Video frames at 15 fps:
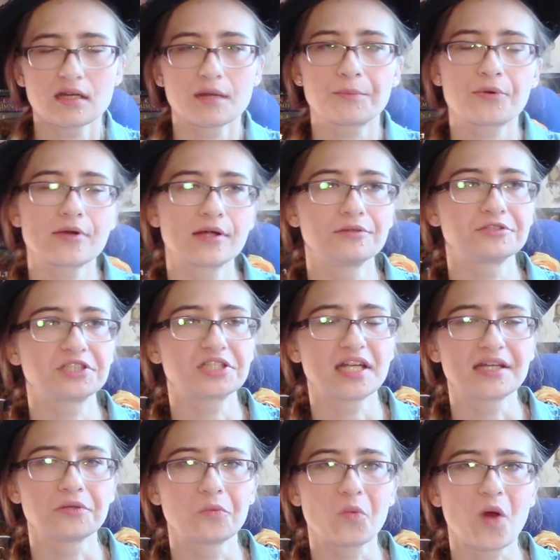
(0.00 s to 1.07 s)
approach
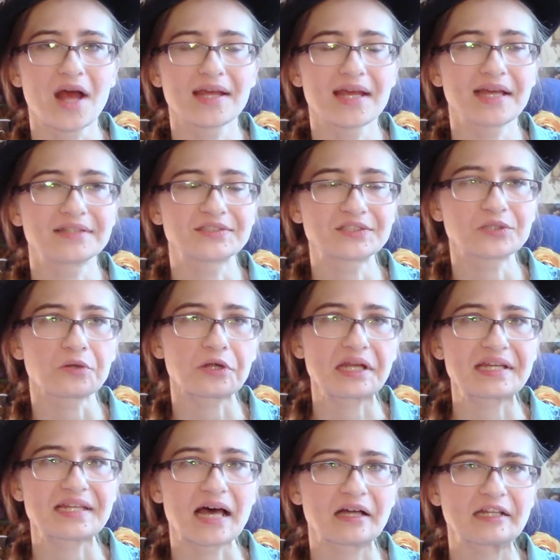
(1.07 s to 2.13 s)
in YA
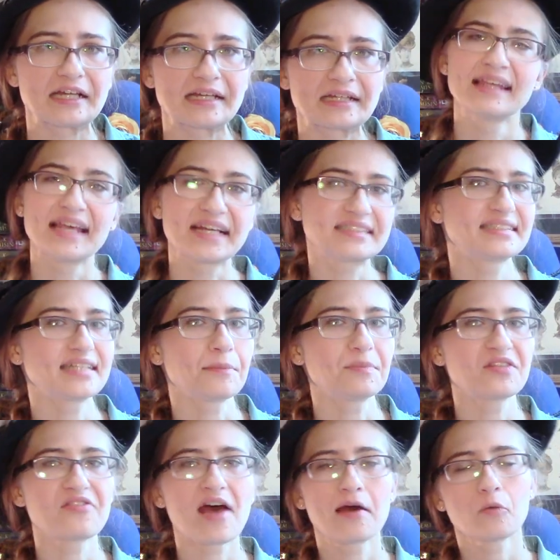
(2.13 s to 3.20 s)
storytelling,
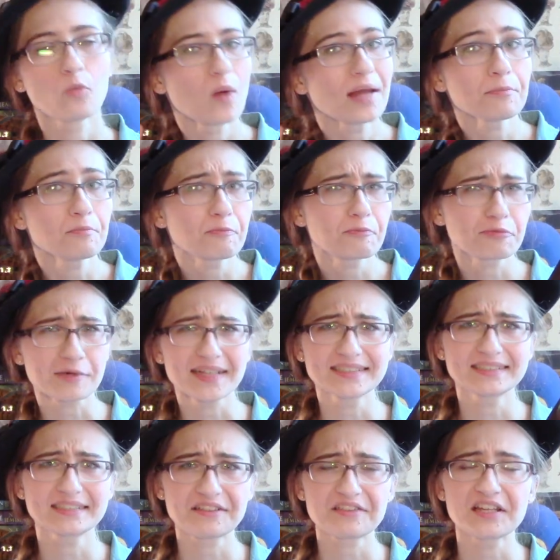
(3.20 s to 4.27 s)
except that when
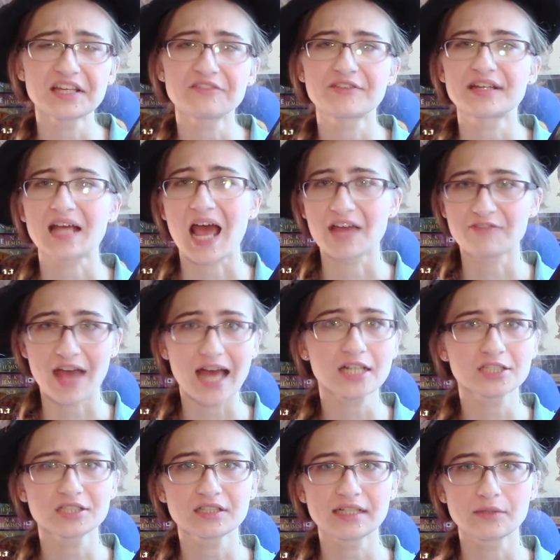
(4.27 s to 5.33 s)
pressed to think of it, I've
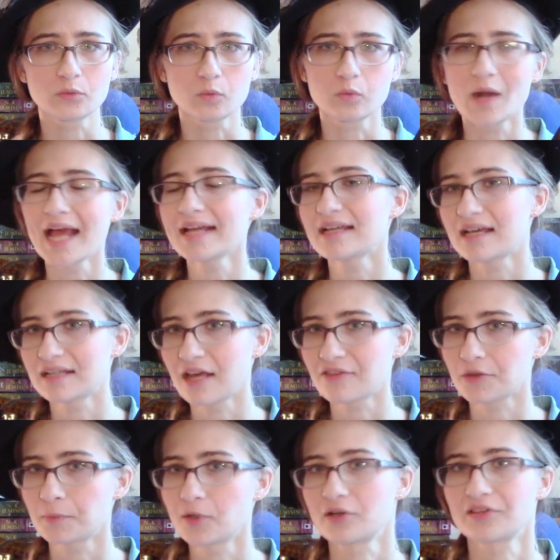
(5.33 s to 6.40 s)
actually read
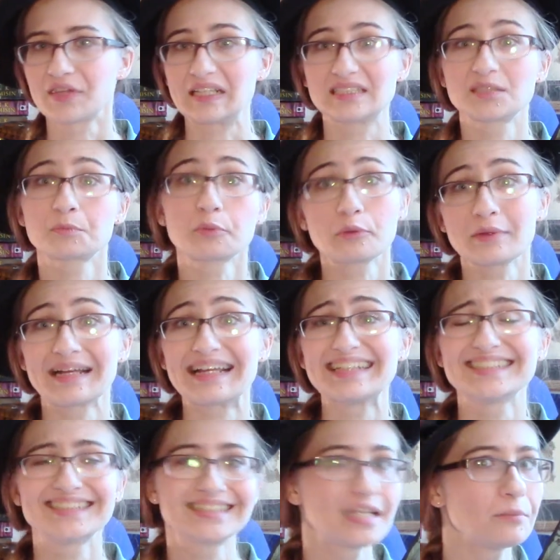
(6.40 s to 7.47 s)
another book that's pretty
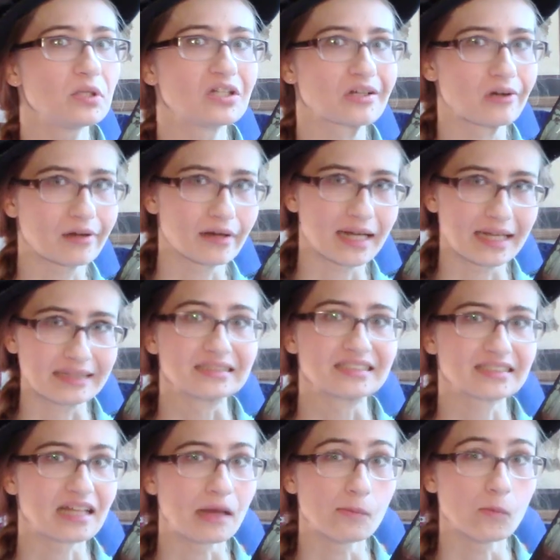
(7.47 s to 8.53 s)
similar in
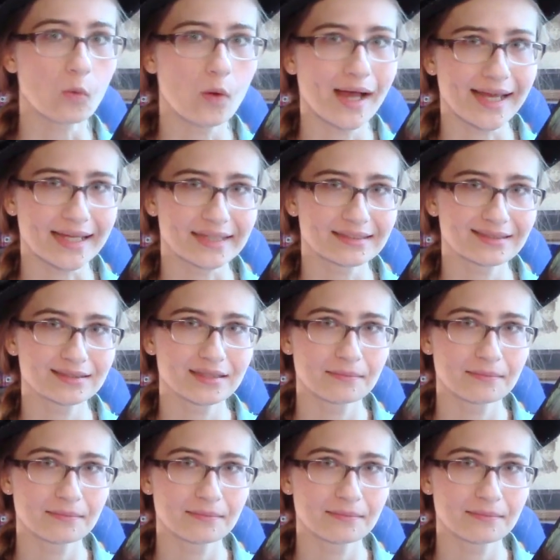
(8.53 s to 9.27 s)
some ways.